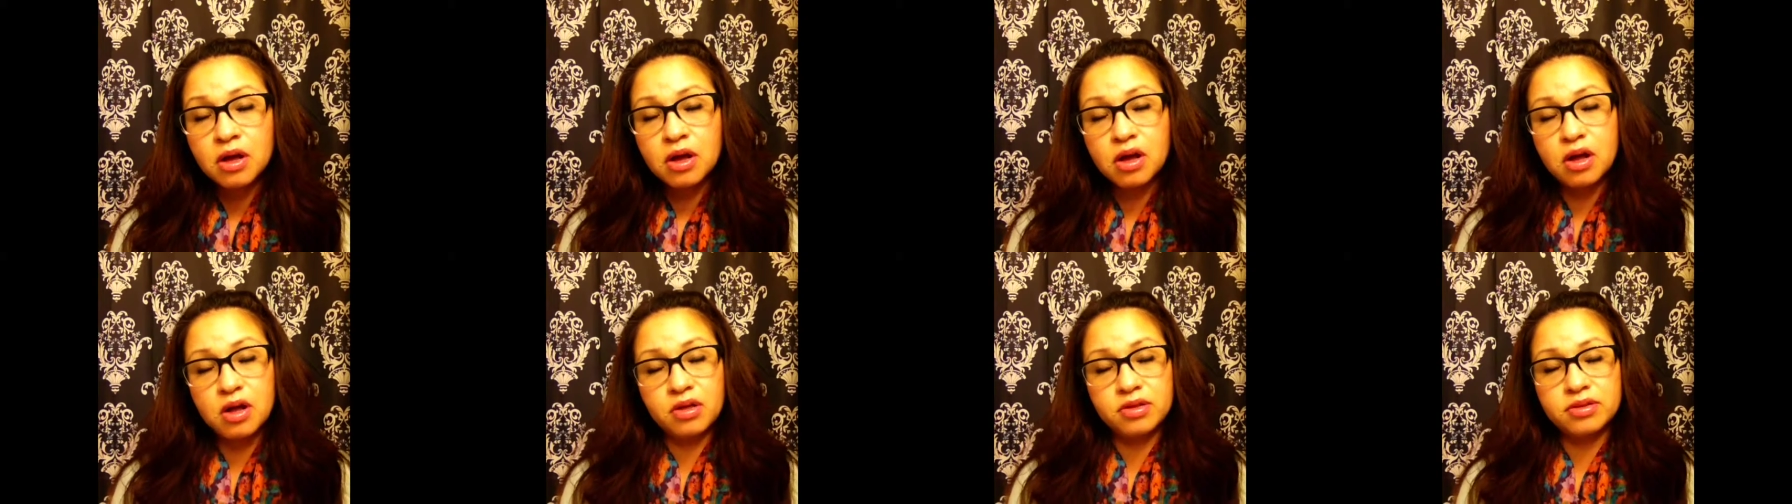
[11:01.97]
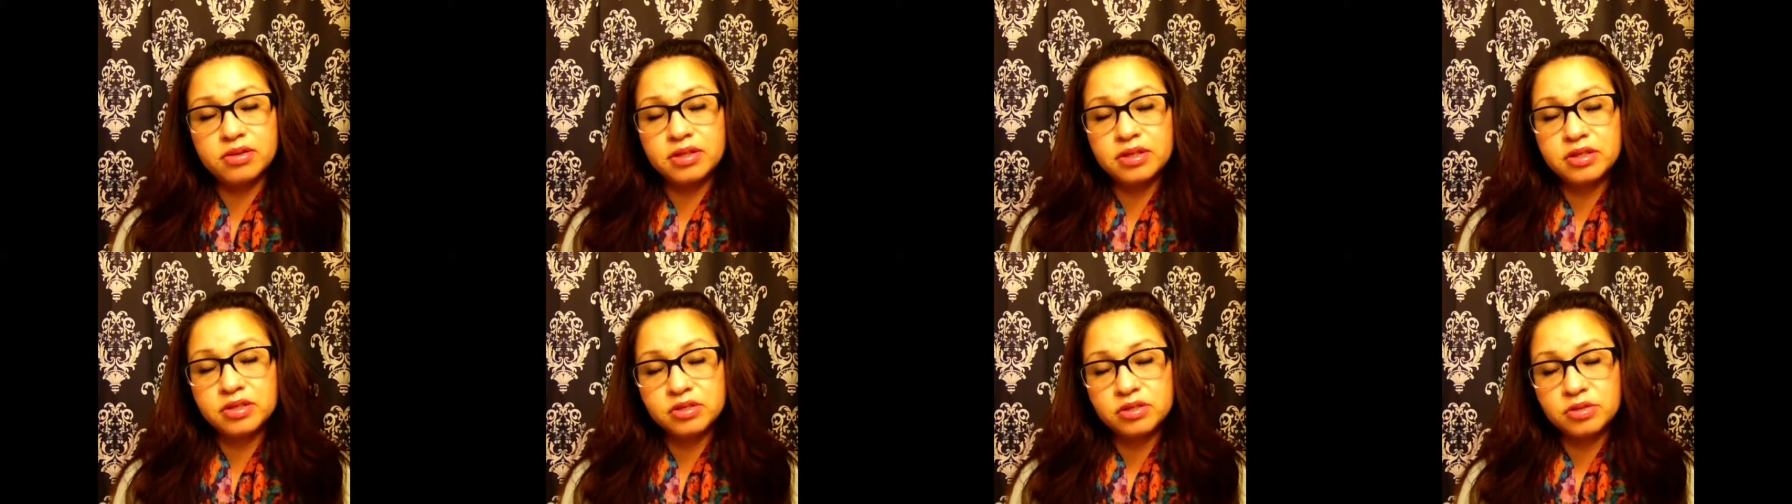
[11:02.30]
All
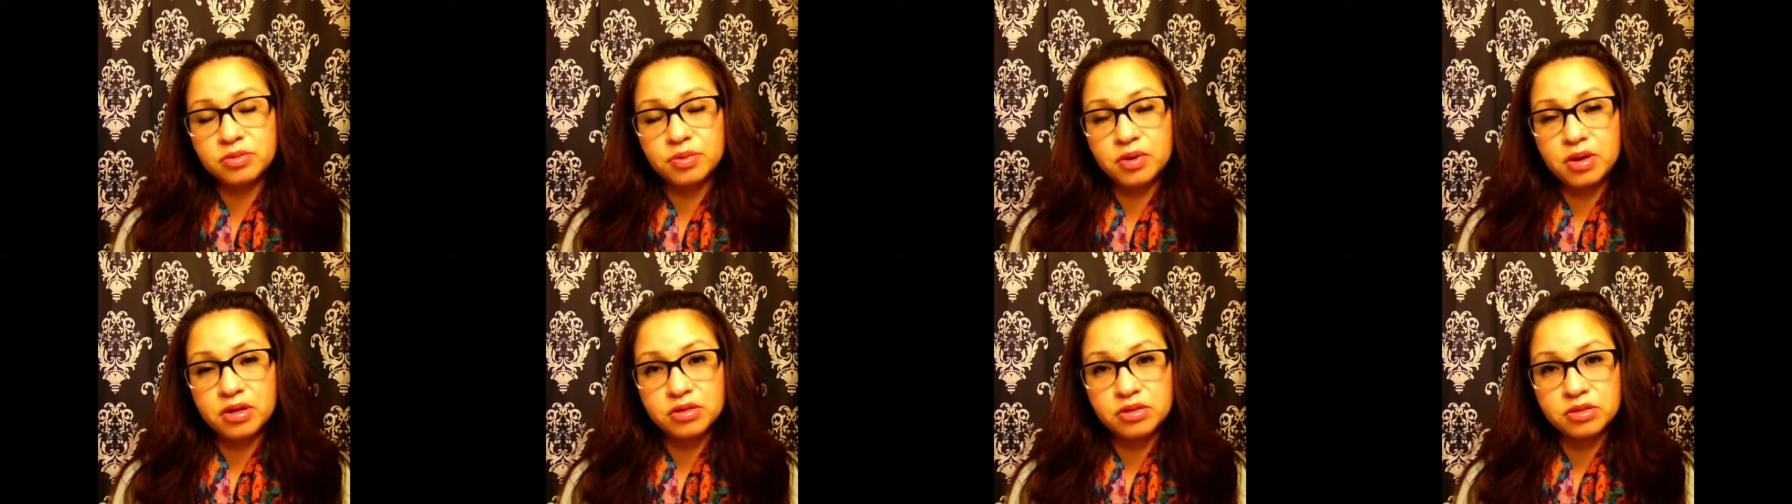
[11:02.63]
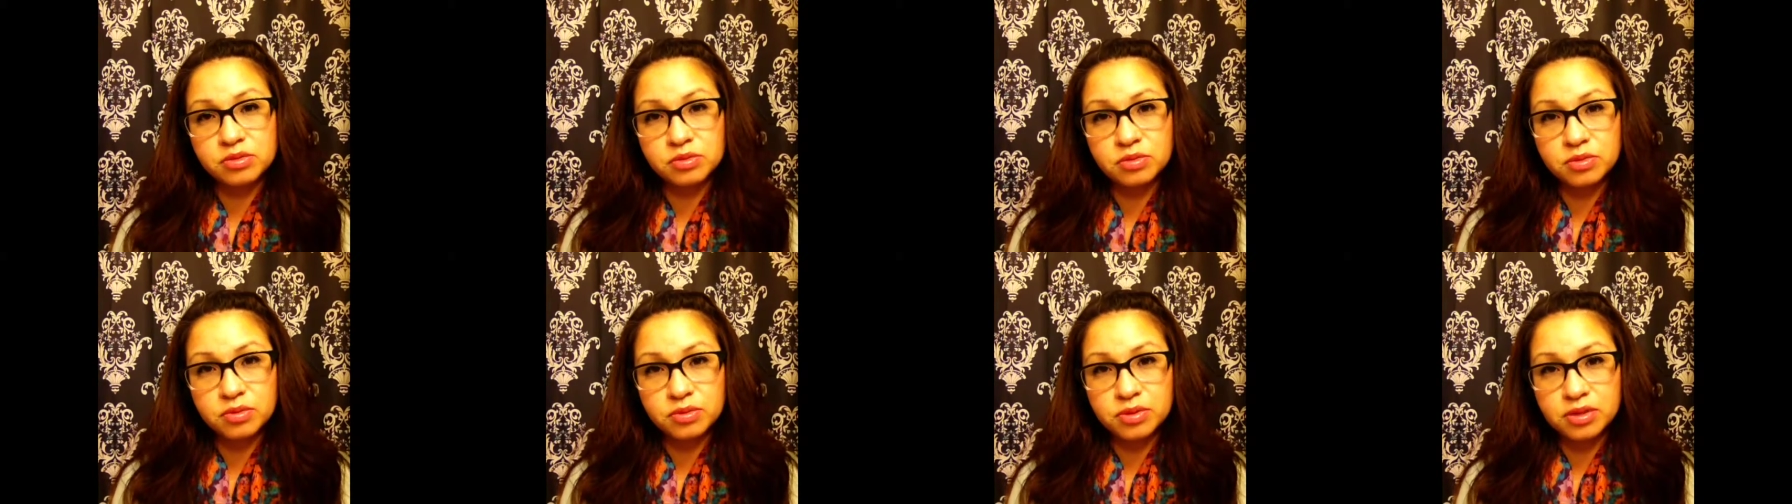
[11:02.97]
things are
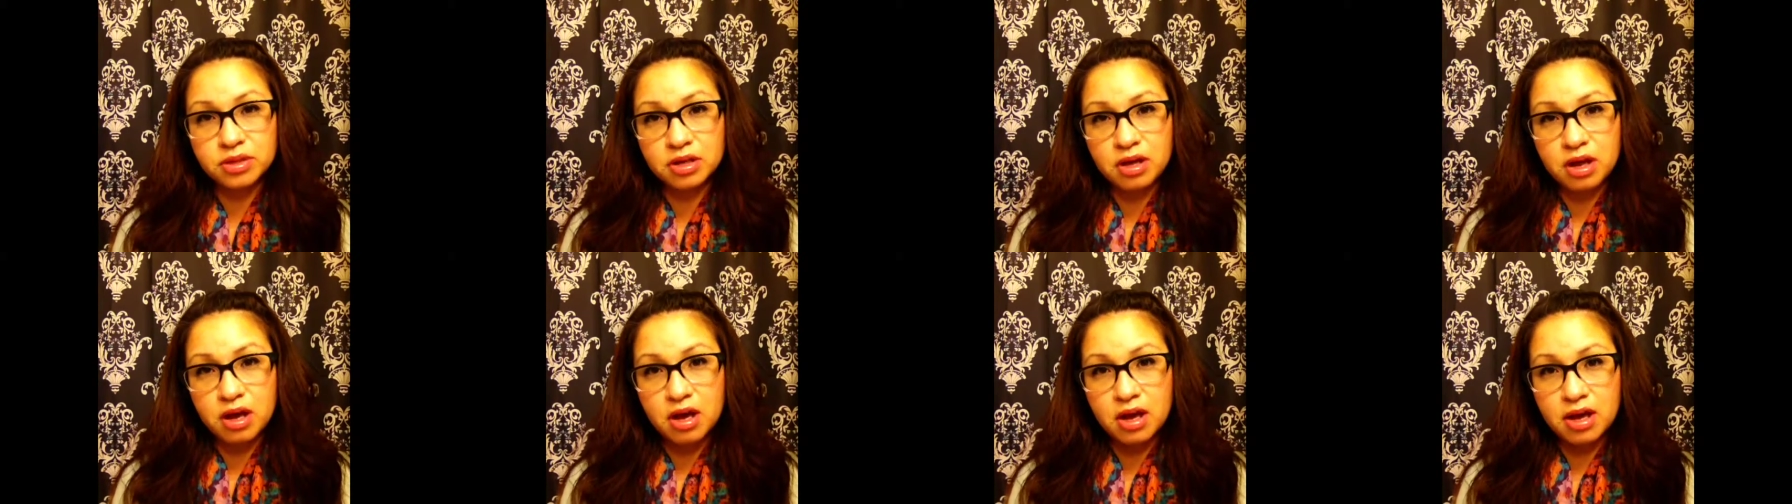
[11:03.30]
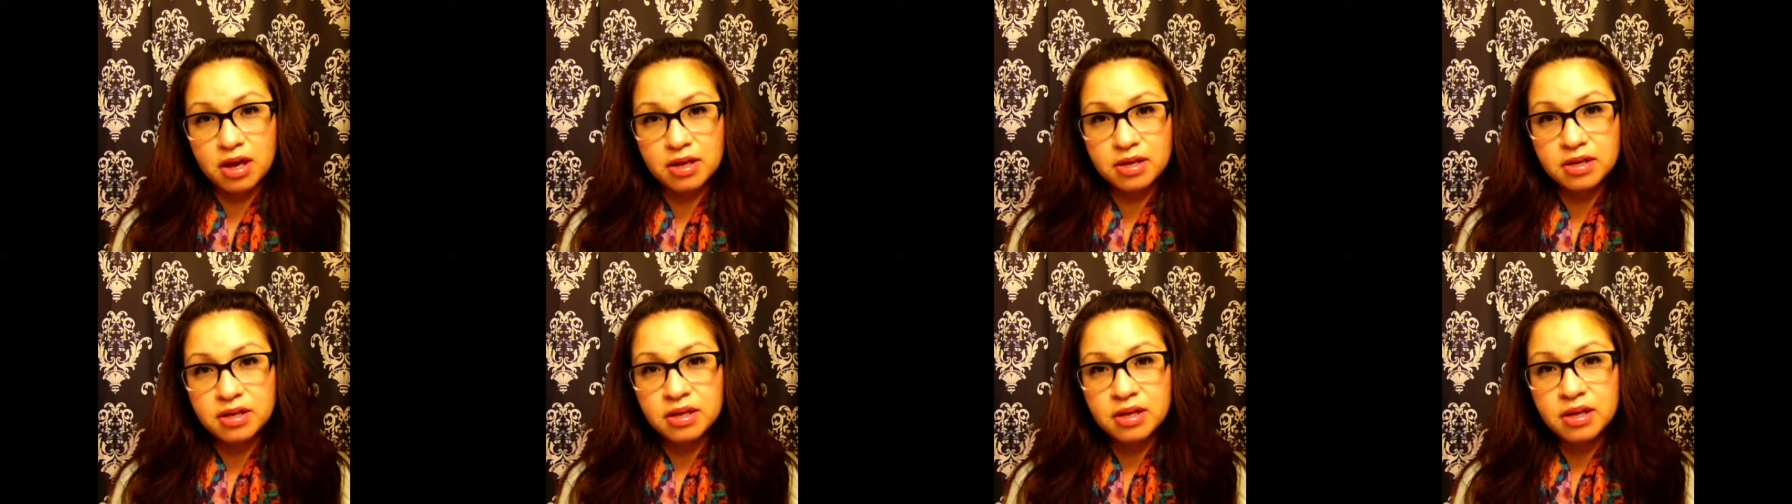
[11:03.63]
possible with
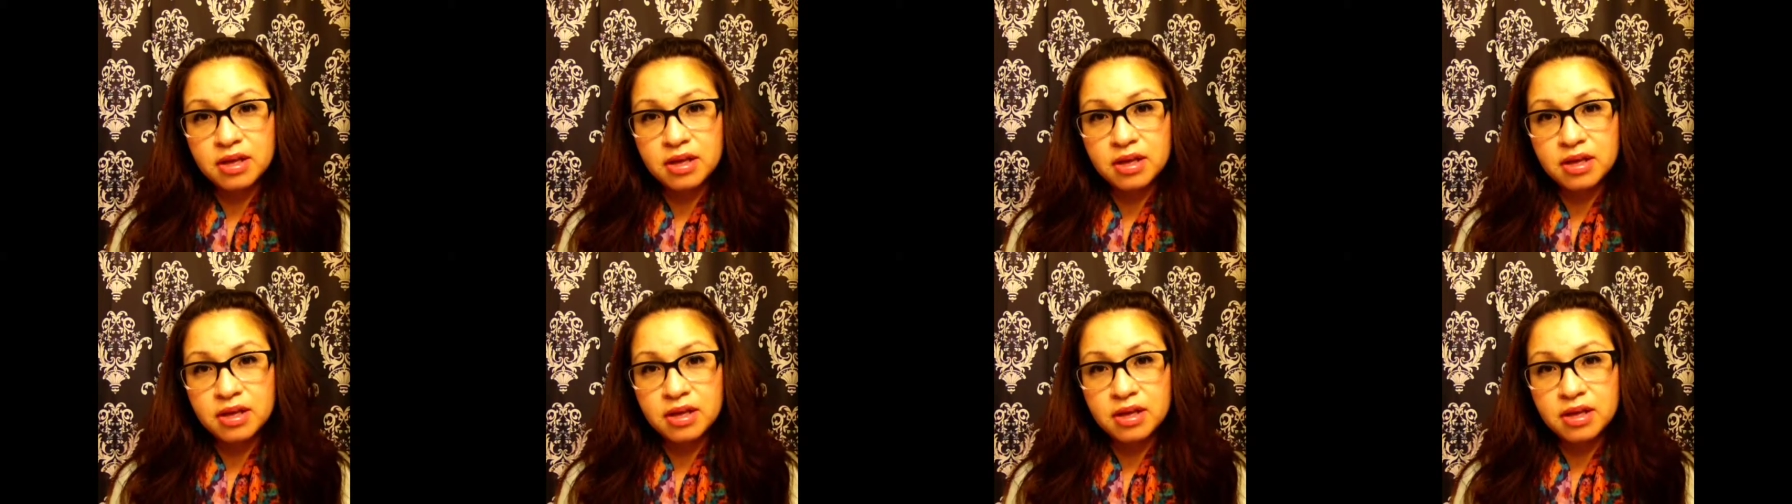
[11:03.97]
God.